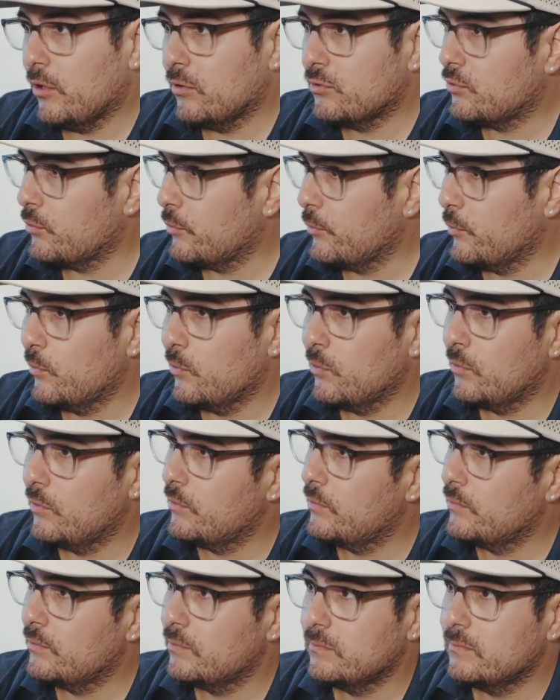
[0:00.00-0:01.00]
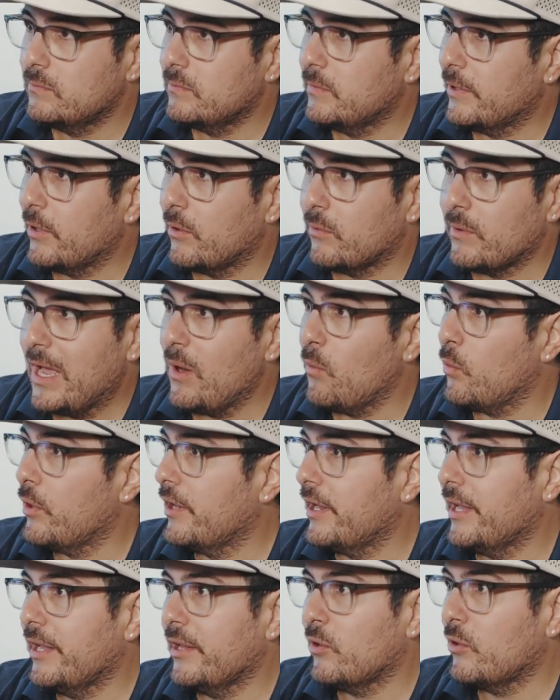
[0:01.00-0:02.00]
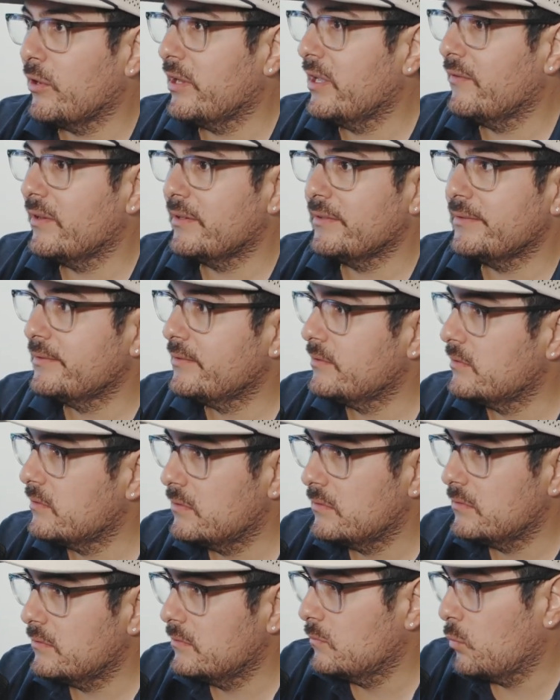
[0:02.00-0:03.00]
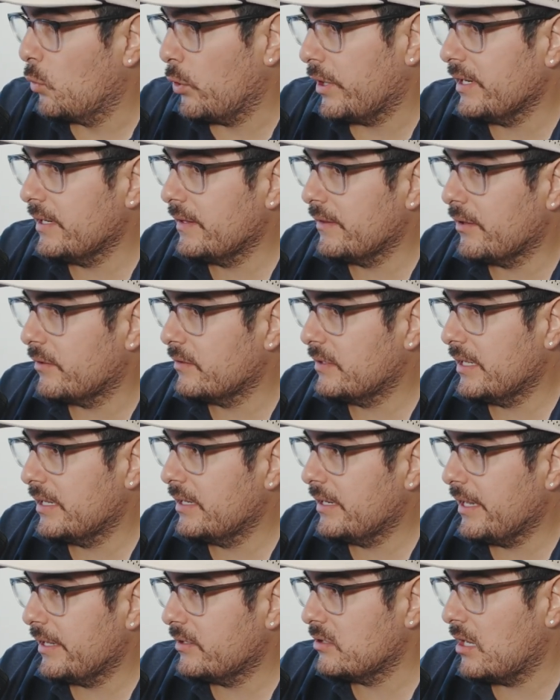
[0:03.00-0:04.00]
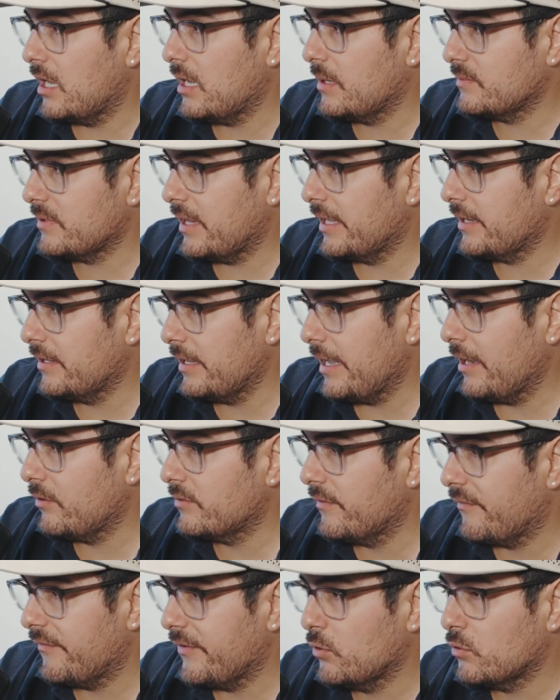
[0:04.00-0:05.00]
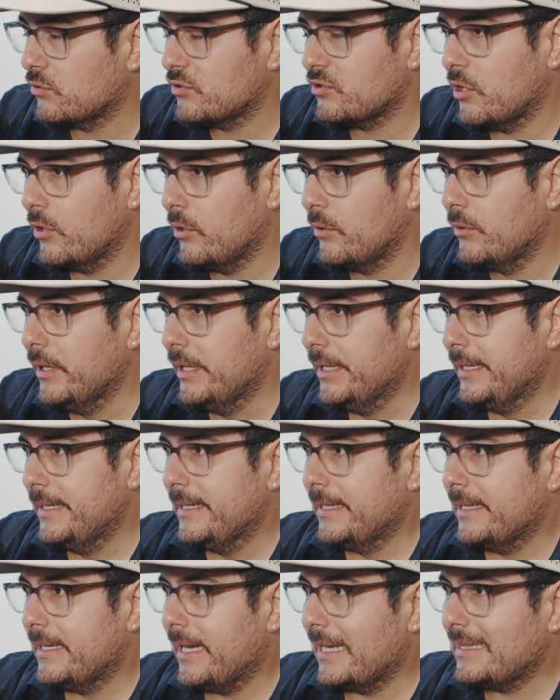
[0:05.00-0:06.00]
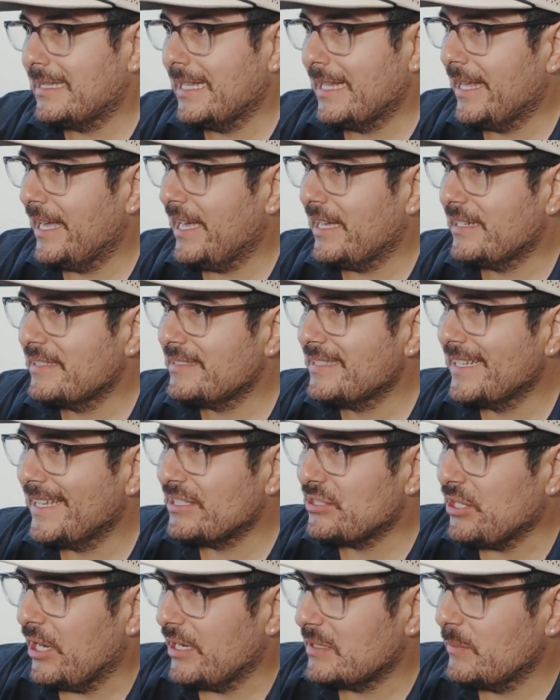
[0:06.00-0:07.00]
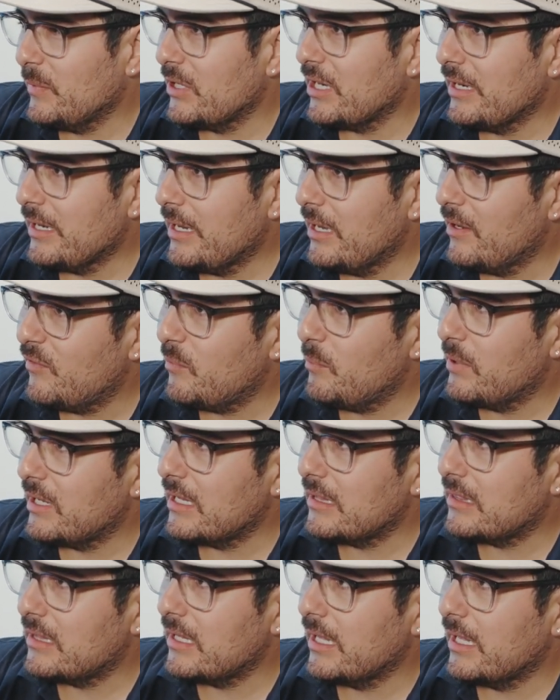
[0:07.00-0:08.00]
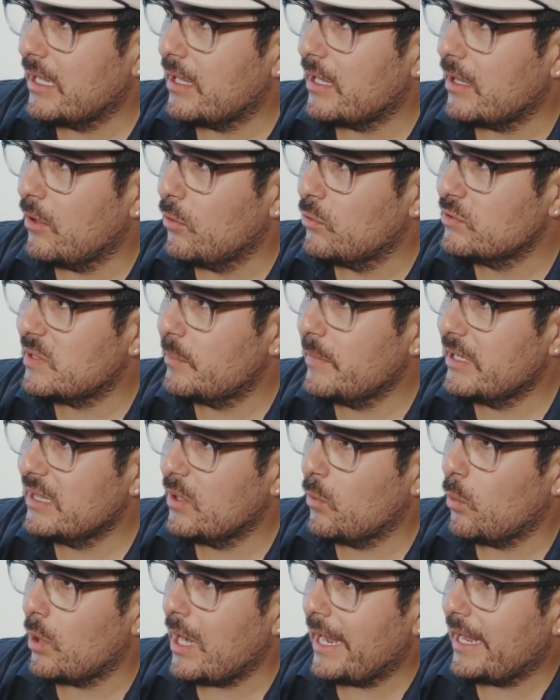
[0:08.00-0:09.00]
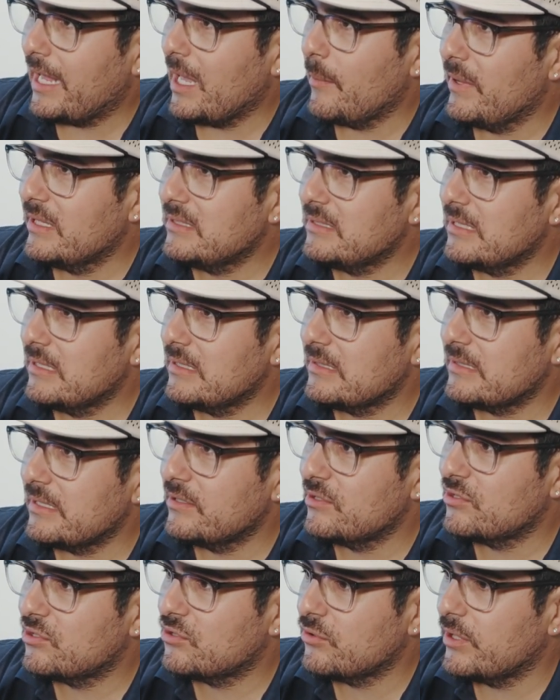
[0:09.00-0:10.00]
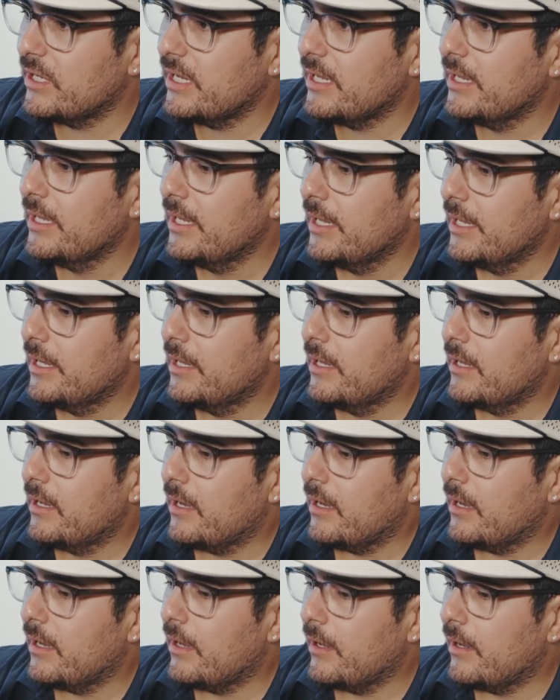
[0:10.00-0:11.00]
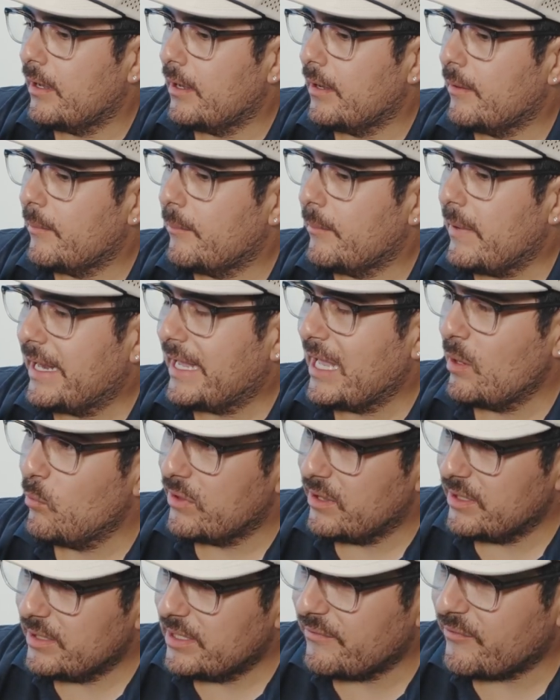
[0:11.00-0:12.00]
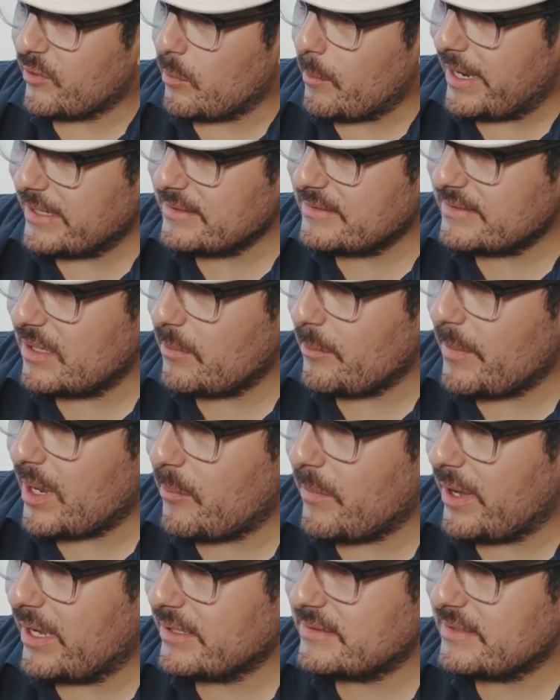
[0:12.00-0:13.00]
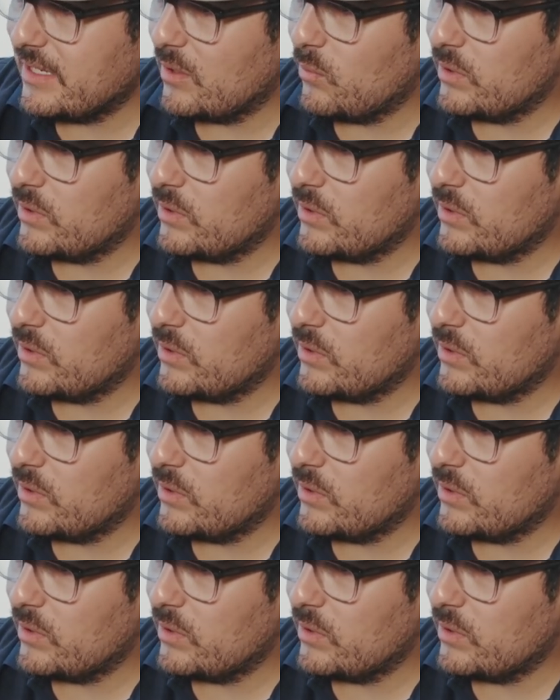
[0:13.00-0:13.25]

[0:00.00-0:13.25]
through, networking or even working in our day-to-day jobs, out in the field. So I think, it doesn't get talked about enough, but I think ultimately when I came into this industry, I came with a different mindset. My mindset